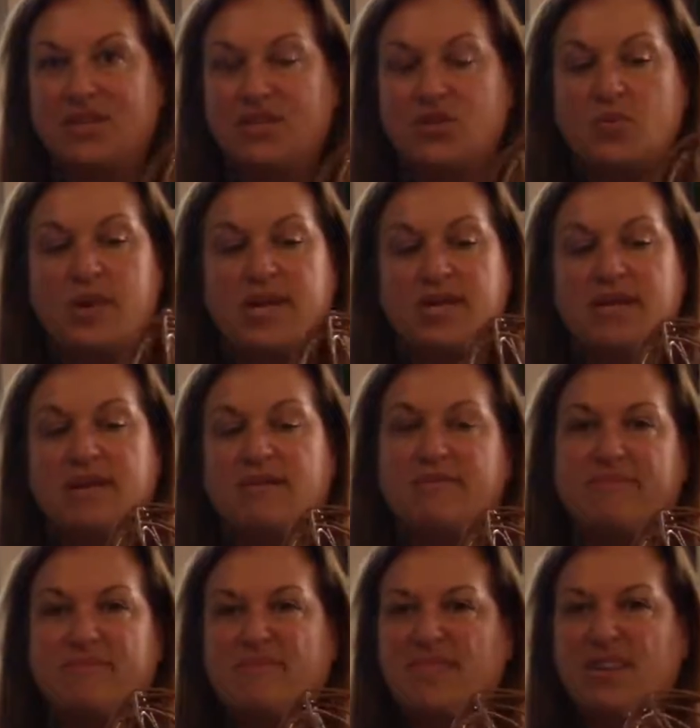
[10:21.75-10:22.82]
Do I dare?
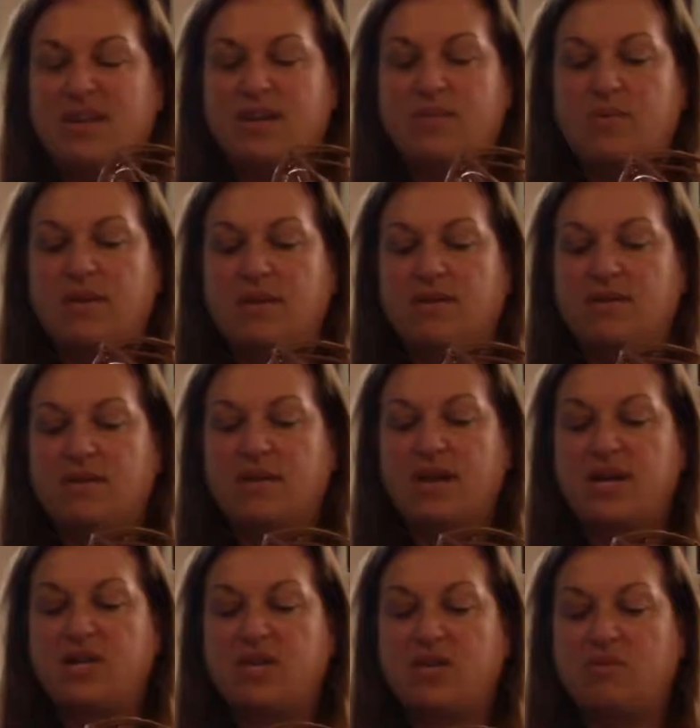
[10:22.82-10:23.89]
You know what?
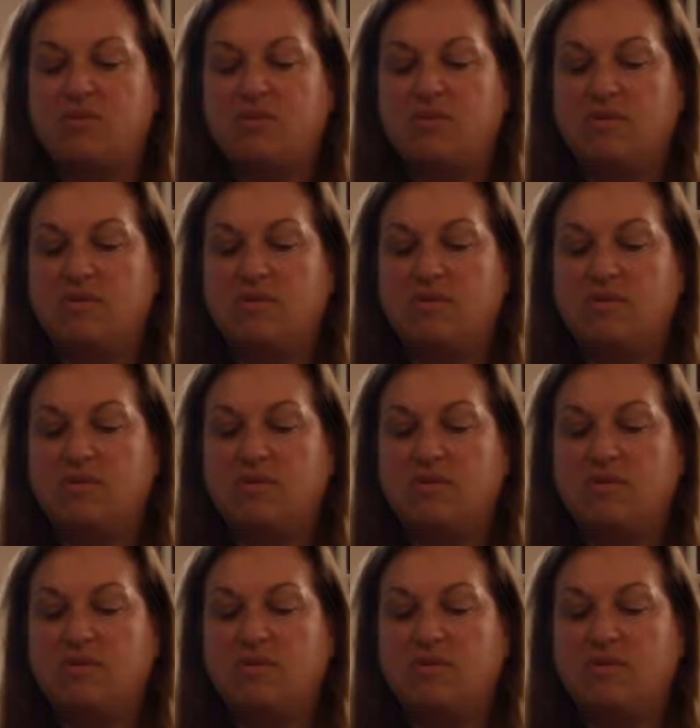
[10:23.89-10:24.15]
I do.